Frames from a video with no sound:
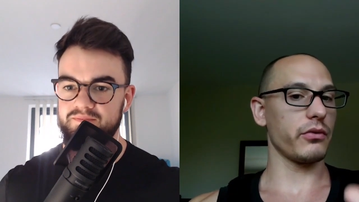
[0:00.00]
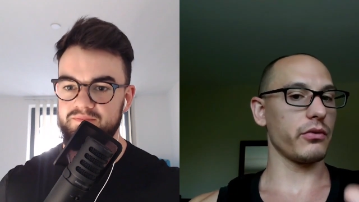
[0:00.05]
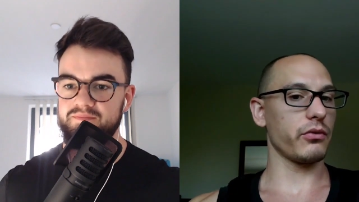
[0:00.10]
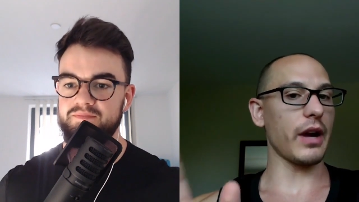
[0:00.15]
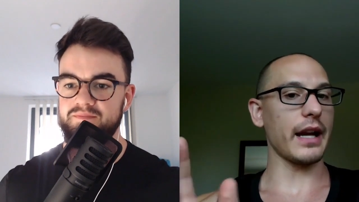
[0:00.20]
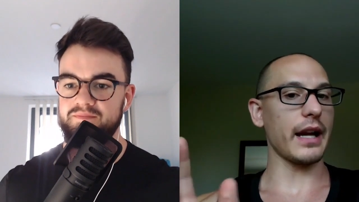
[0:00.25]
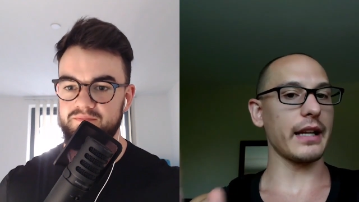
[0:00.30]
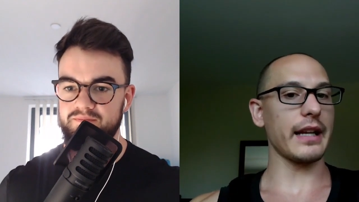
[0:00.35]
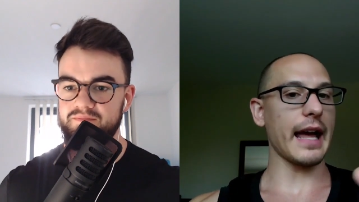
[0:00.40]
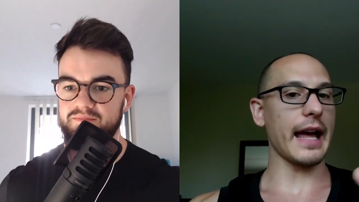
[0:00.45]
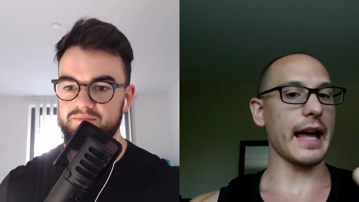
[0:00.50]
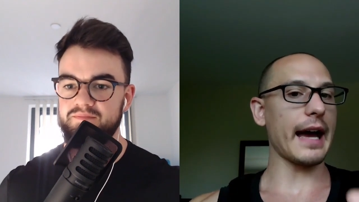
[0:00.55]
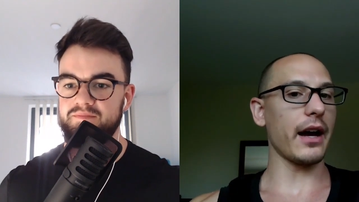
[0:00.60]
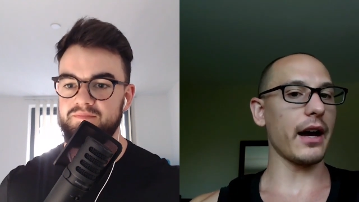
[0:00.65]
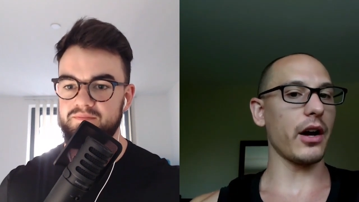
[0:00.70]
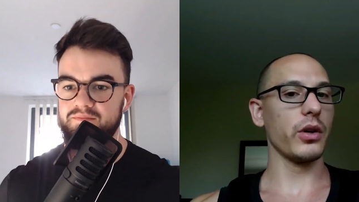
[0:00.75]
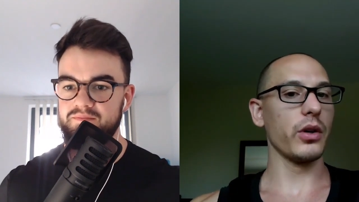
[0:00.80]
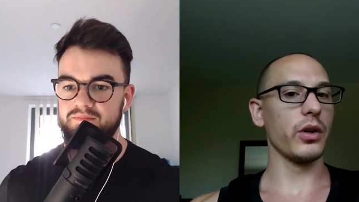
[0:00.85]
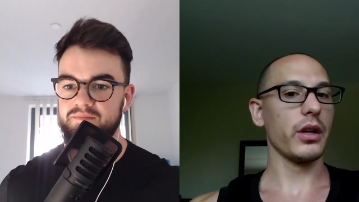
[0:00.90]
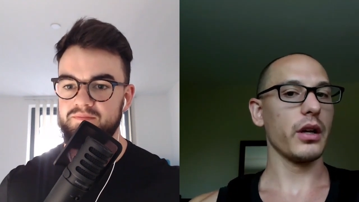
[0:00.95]
Speaker 1: right
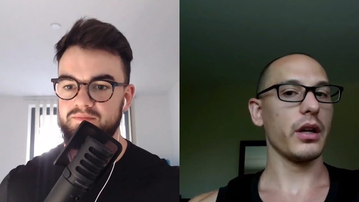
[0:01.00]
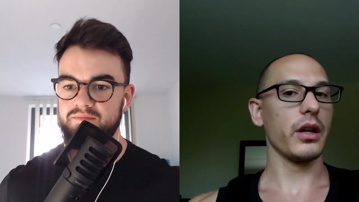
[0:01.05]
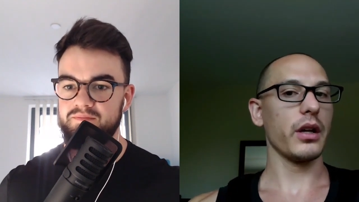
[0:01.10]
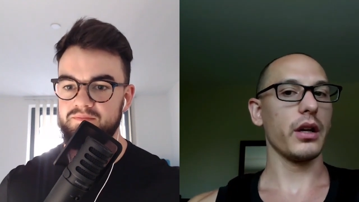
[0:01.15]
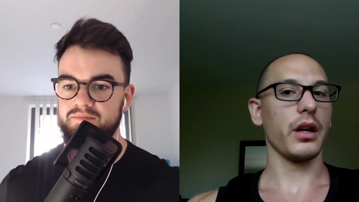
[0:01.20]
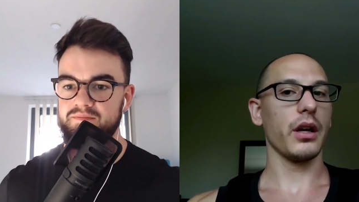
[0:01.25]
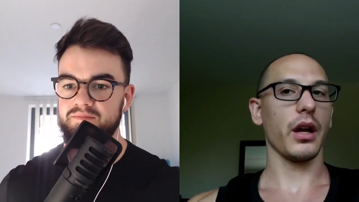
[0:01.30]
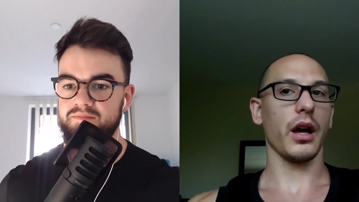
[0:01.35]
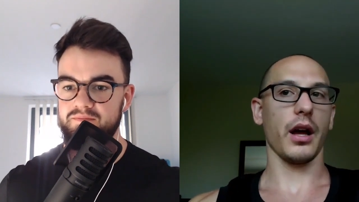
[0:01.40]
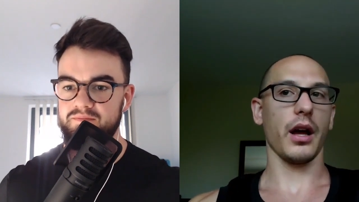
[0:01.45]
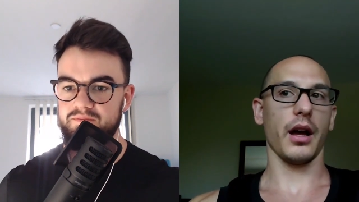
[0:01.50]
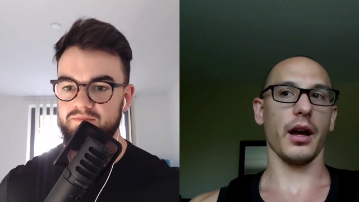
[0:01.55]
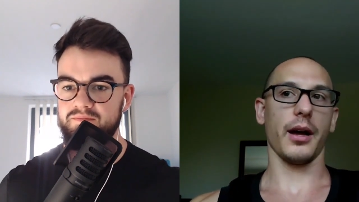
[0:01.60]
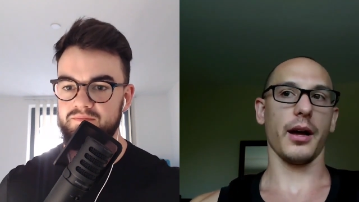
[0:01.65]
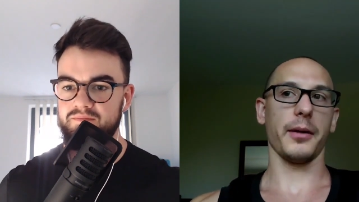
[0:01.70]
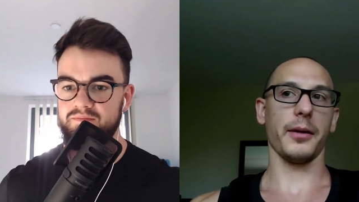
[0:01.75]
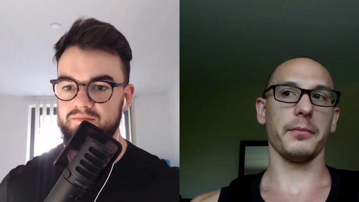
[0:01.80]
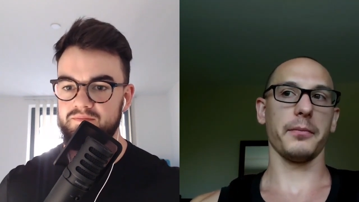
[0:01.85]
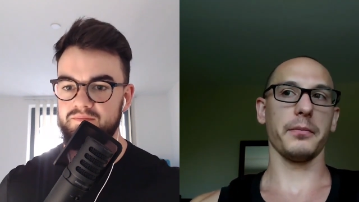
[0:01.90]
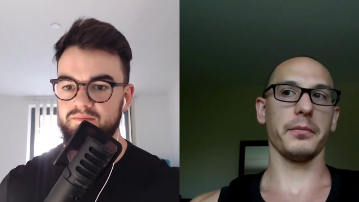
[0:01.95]
now,
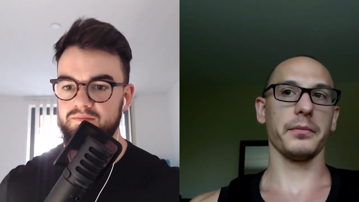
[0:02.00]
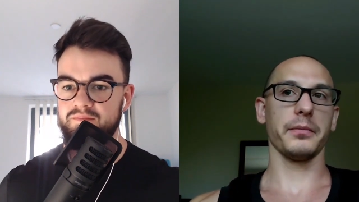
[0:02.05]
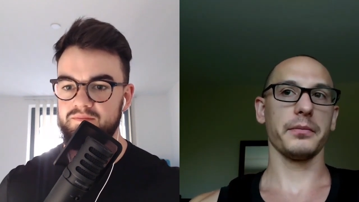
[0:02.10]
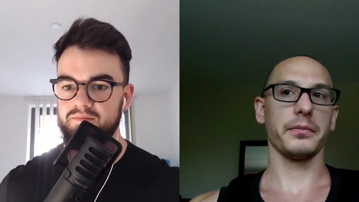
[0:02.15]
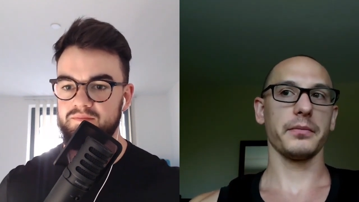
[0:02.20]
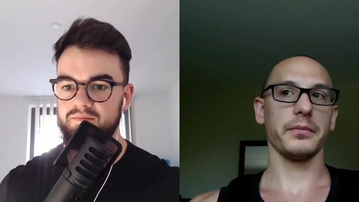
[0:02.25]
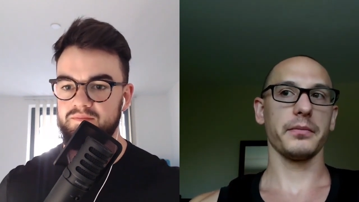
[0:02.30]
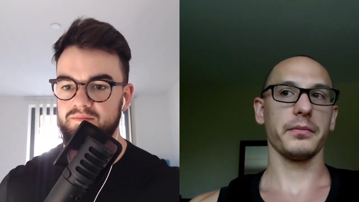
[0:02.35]
um,